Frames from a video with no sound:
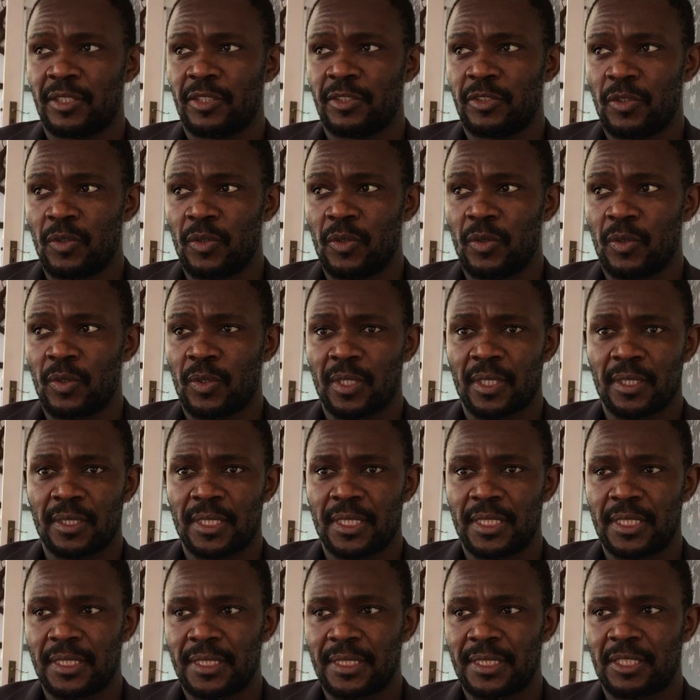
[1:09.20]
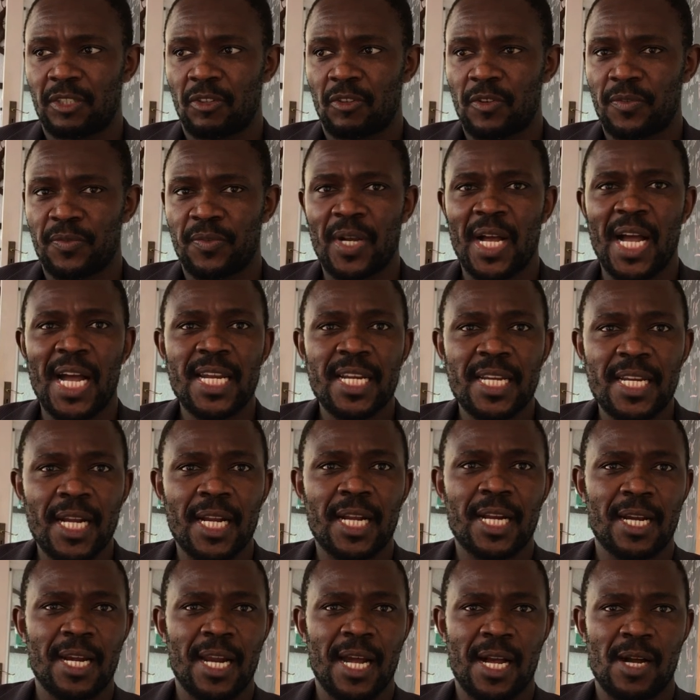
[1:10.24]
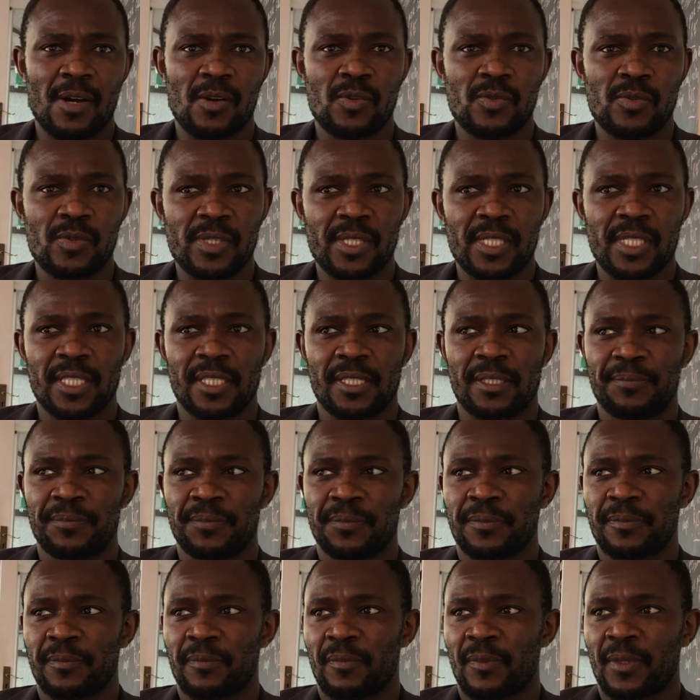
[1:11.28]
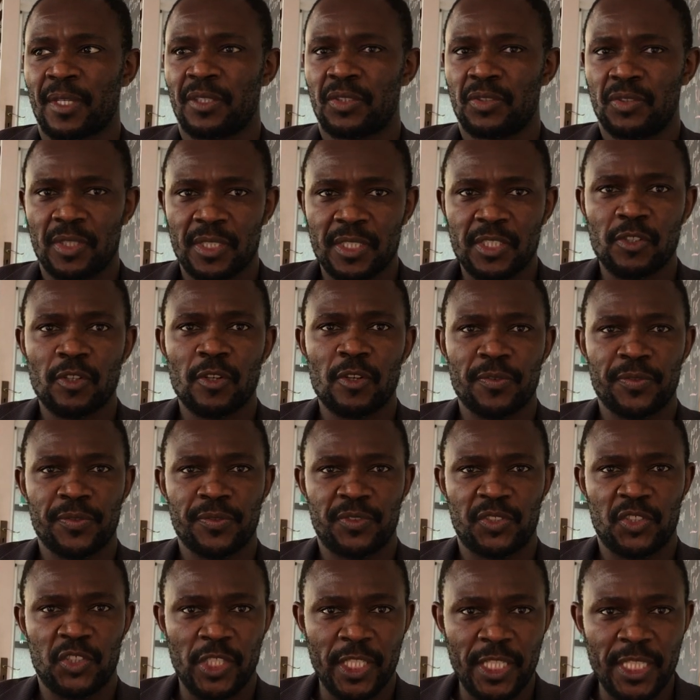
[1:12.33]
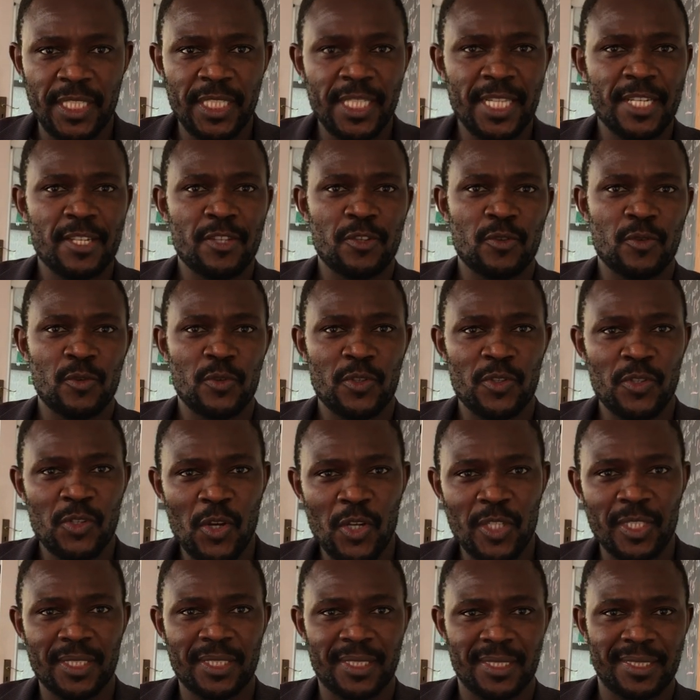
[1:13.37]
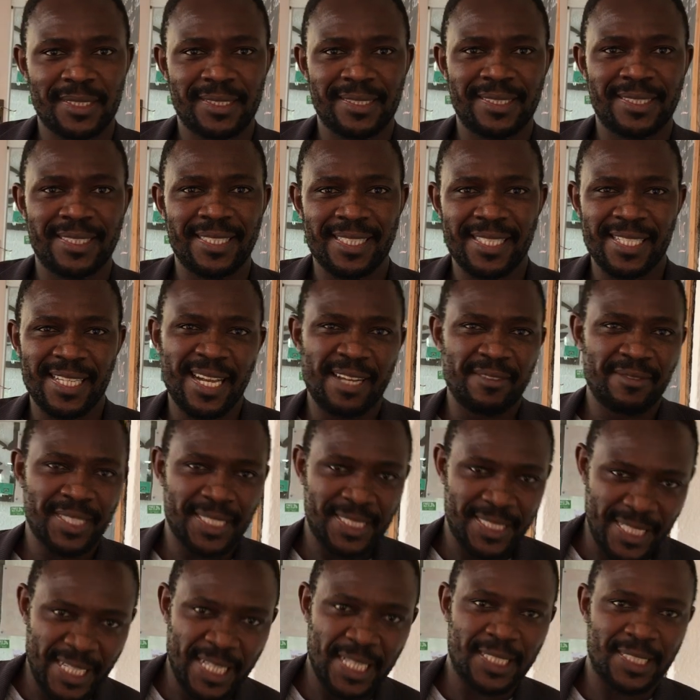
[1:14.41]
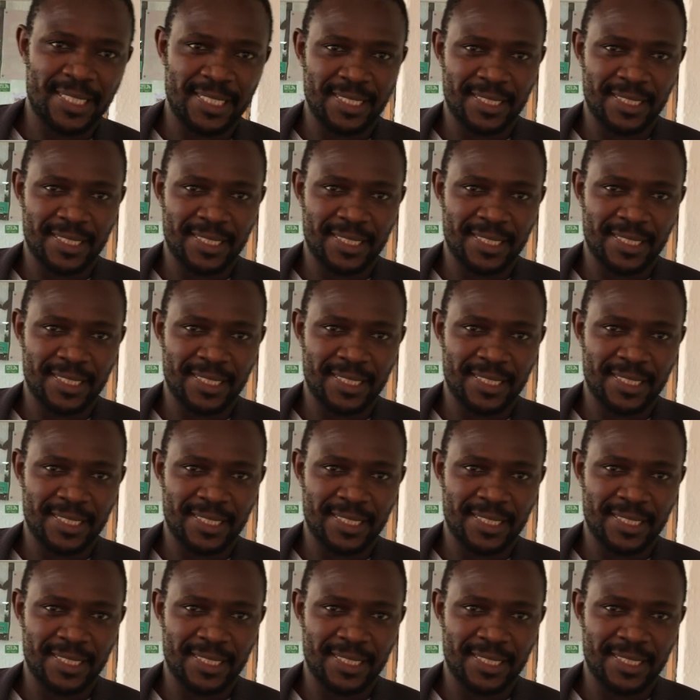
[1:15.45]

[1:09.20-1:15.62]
your sort of underground sort of genius who's not discovered yet.